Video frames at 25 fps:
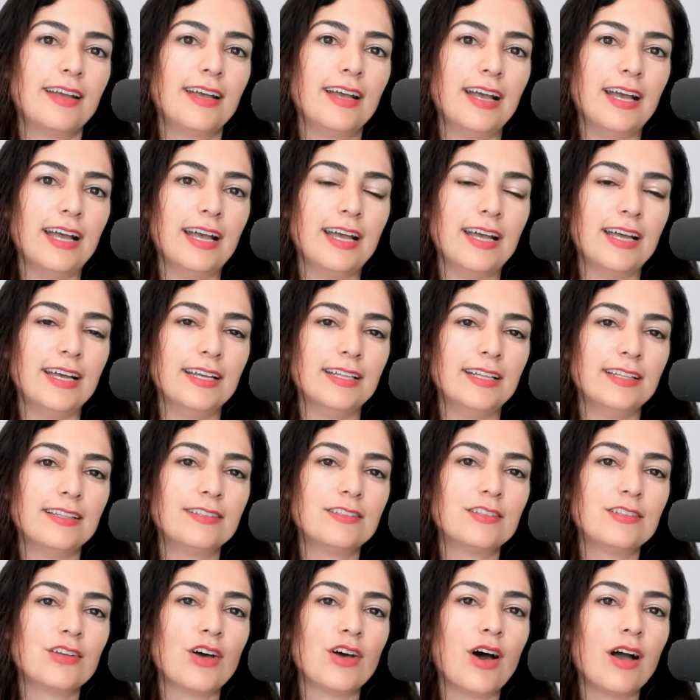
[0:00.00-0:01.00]
and
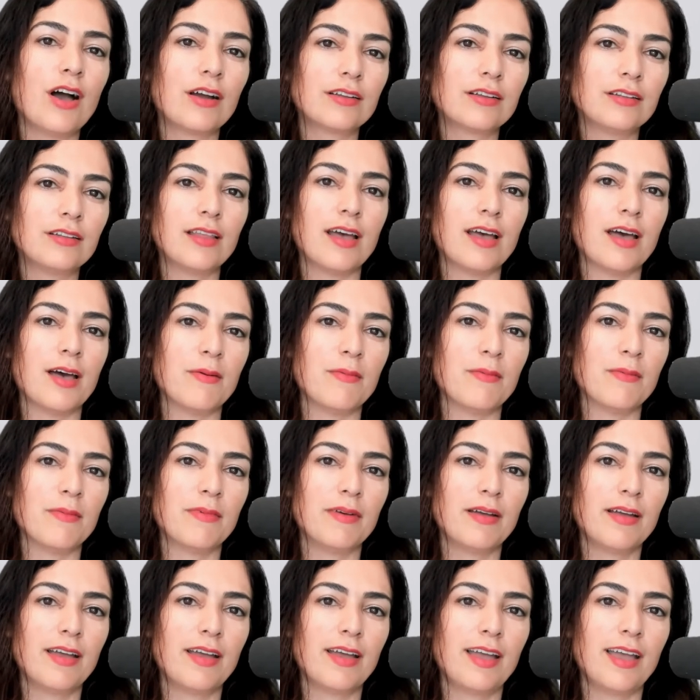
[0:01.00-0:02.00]
talk to them
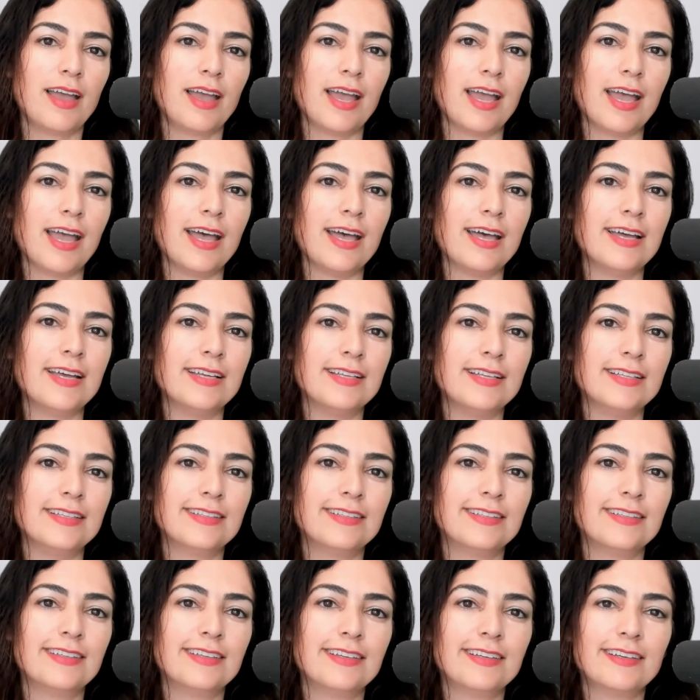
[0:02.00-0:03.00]

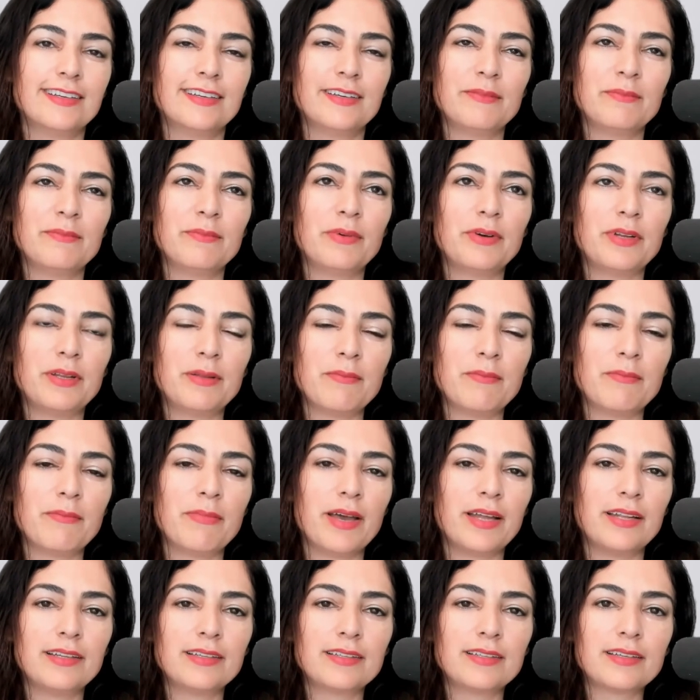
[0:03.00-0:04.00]
and put
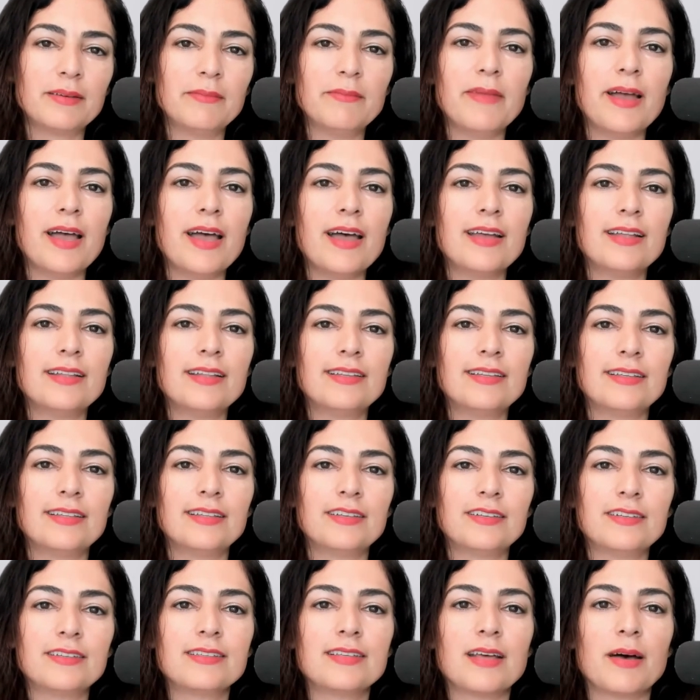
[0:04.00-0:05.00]
embedded command in
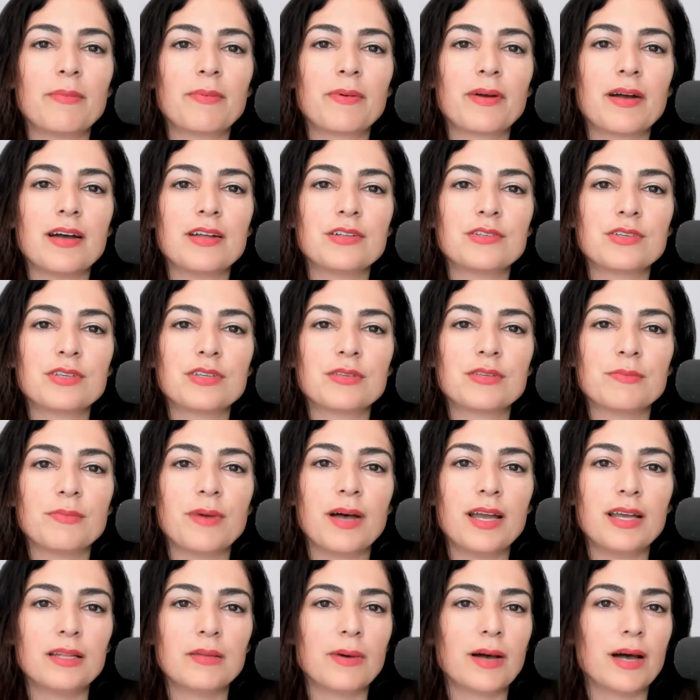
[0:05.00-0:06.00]
their subconscious
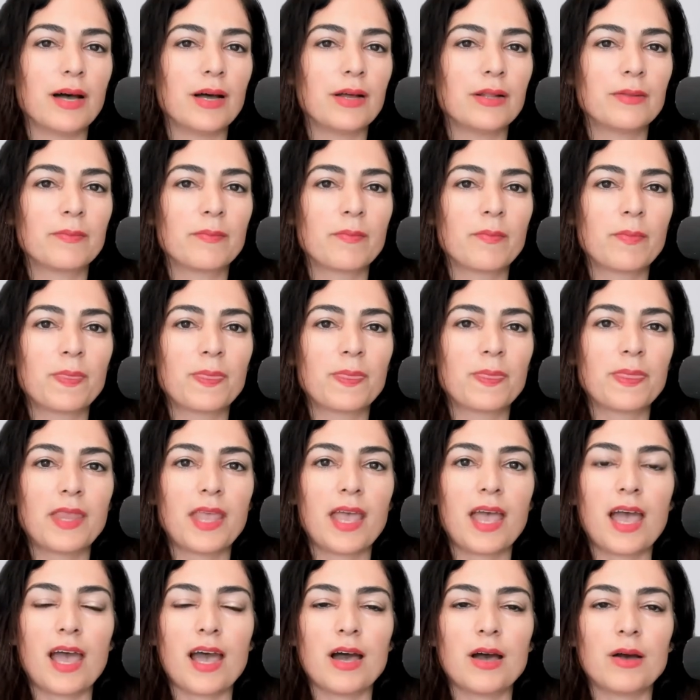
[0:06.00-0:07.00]
mind about
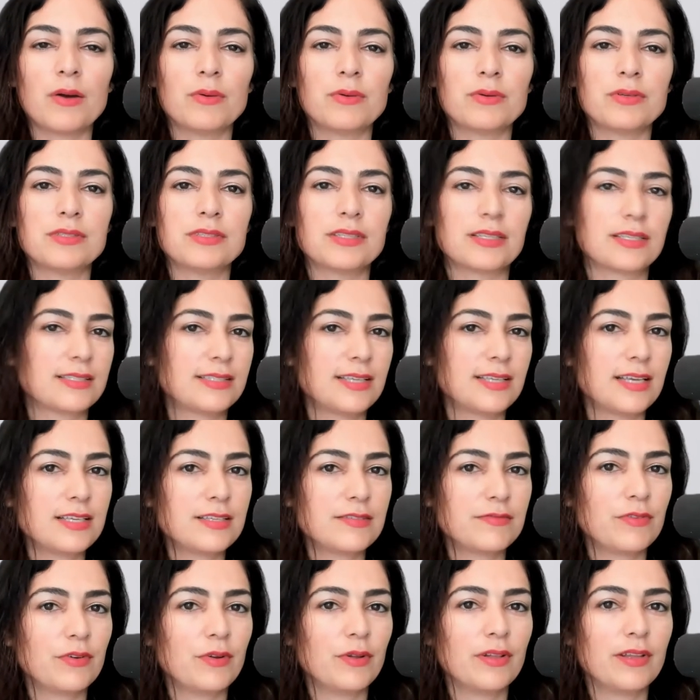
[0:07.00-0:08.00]
how
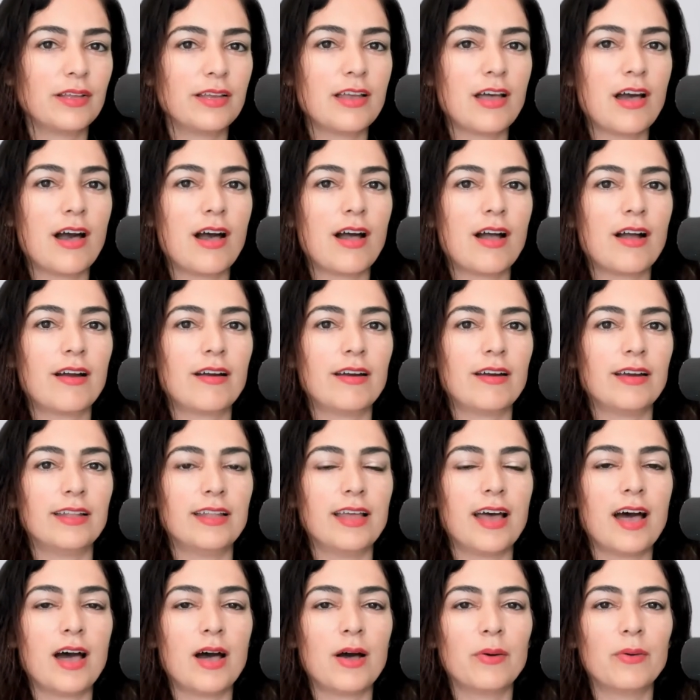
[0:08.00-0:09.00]
successful they are and
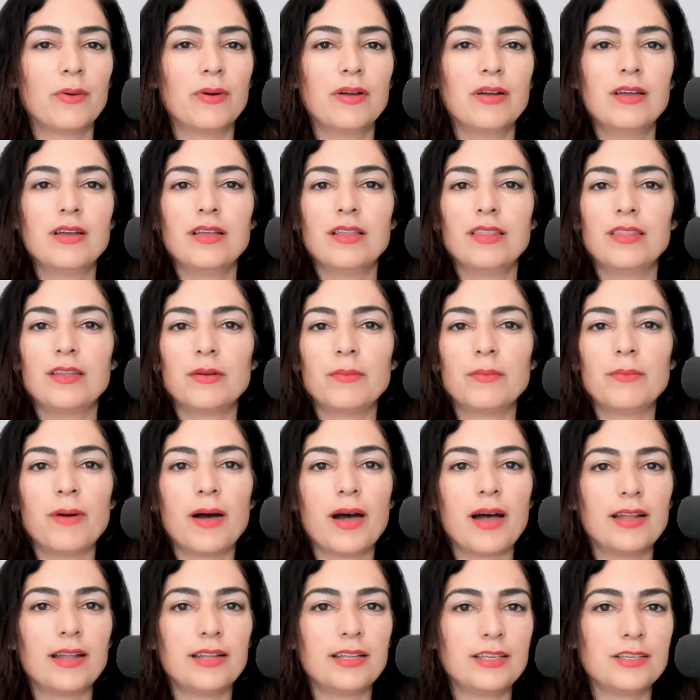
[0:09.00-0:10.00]
how their
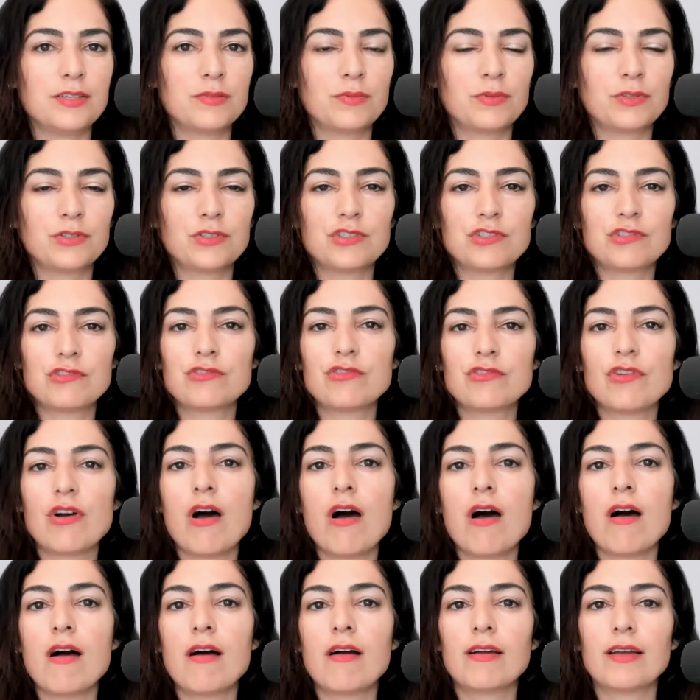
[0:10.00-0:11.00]
bodies were
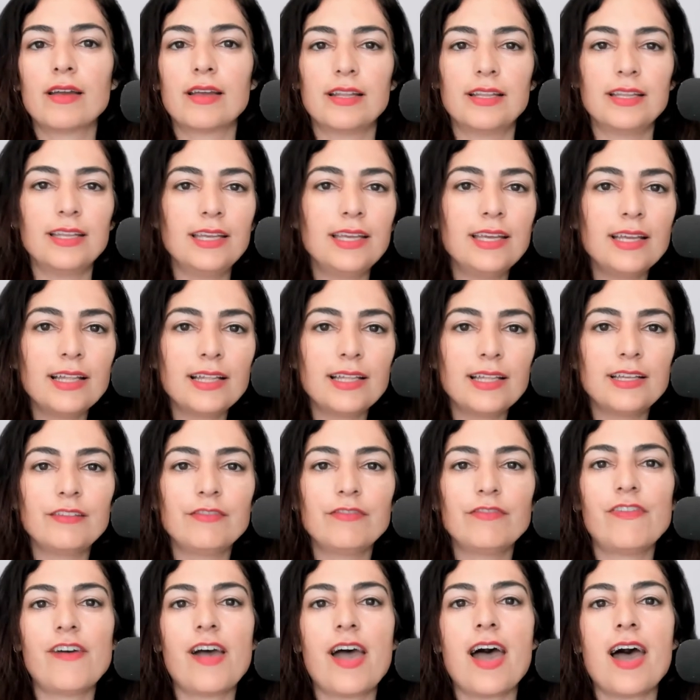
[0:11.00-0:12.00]
strong and healing
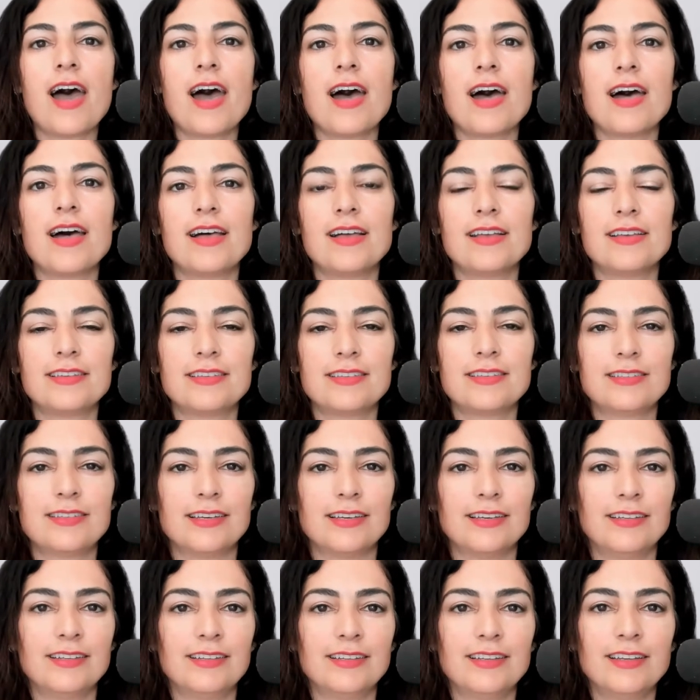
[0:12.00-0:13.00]
fast
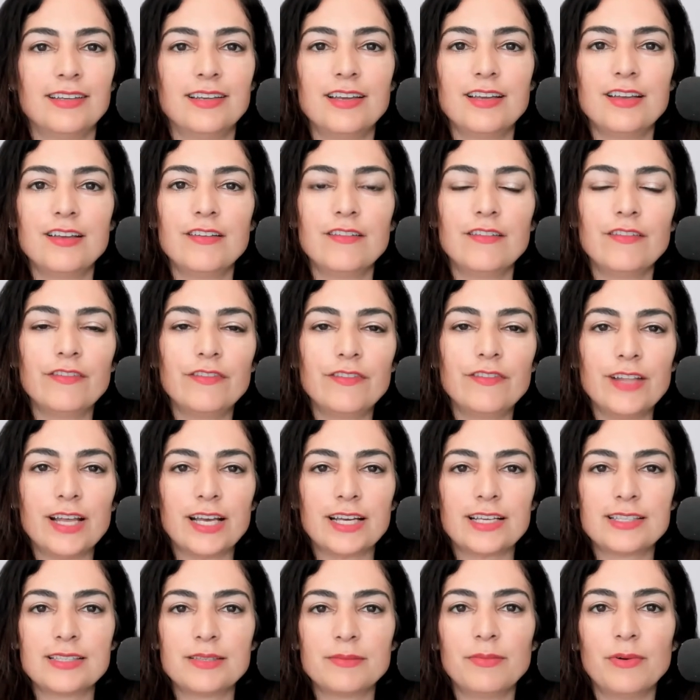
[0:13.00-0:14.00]
and
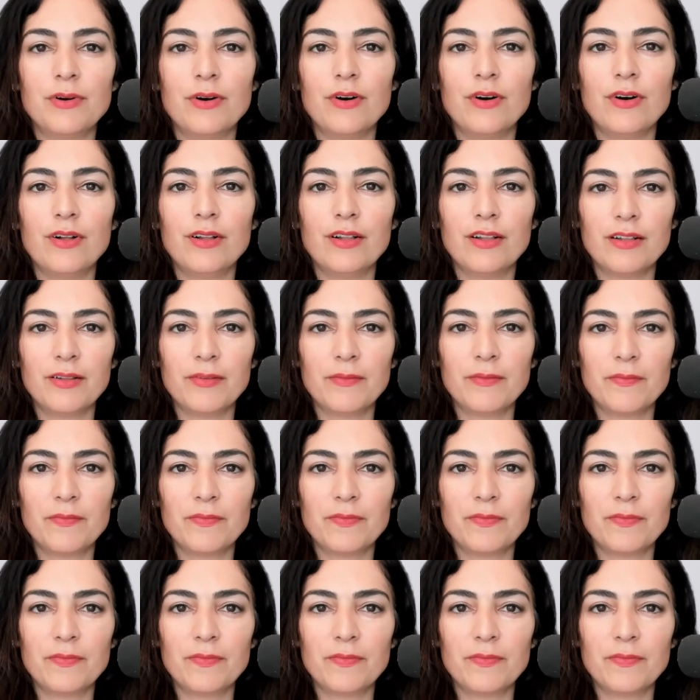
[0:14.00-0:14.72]
flexible